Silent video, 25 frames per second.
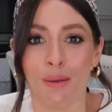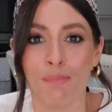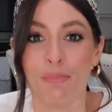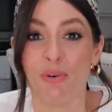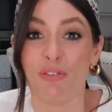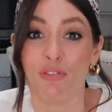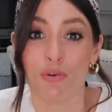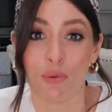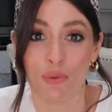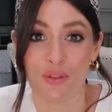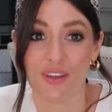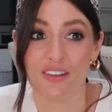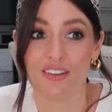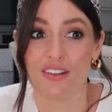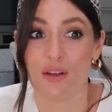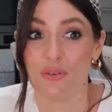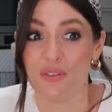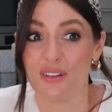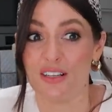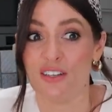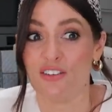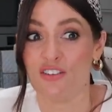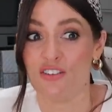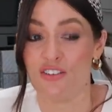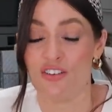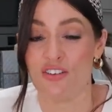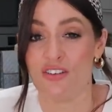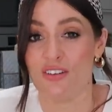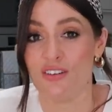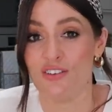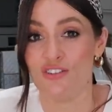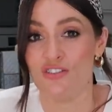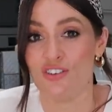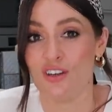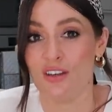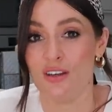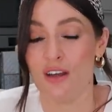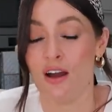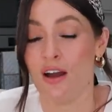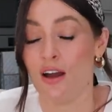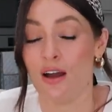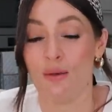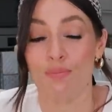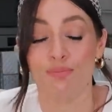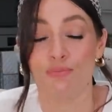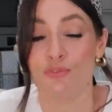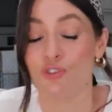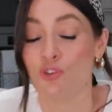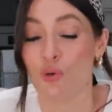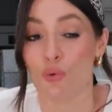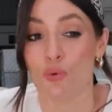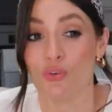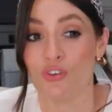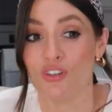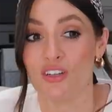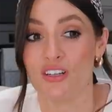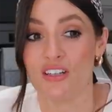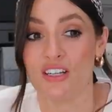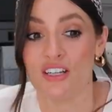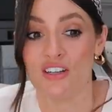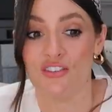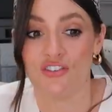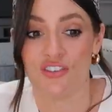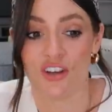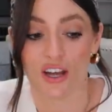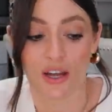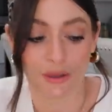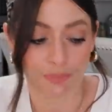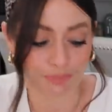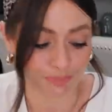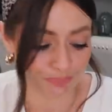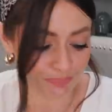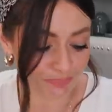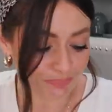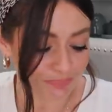Before this, I was literally just in shorts and a t-shirt.